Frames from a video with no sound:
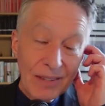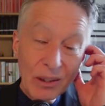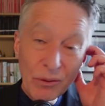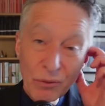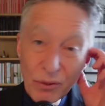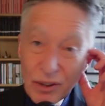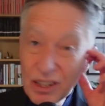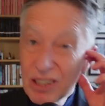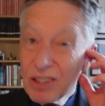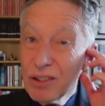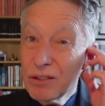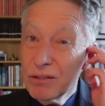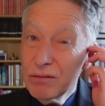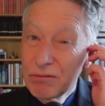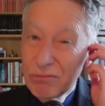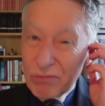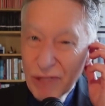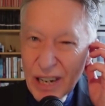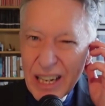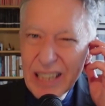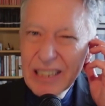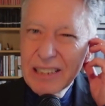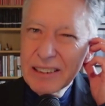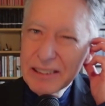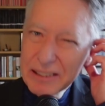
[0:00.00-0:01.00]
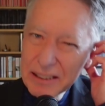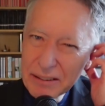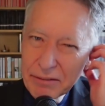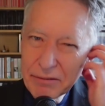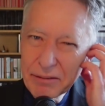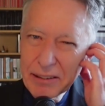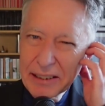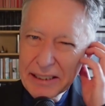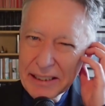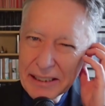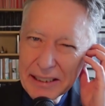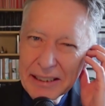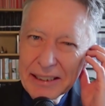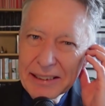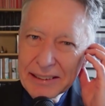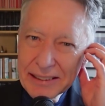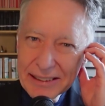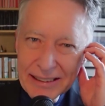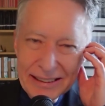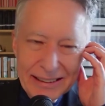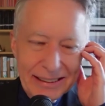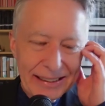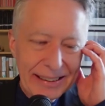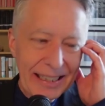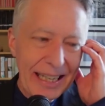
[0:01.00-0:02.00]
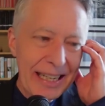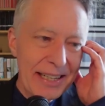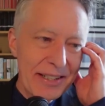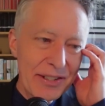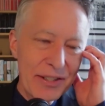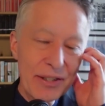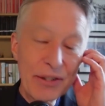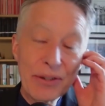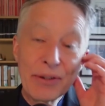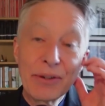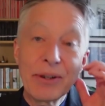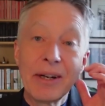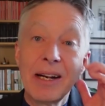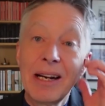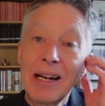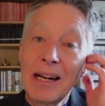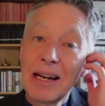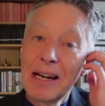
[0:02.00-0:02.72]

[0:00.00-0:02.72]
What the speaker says: Well, relatively easy to get to.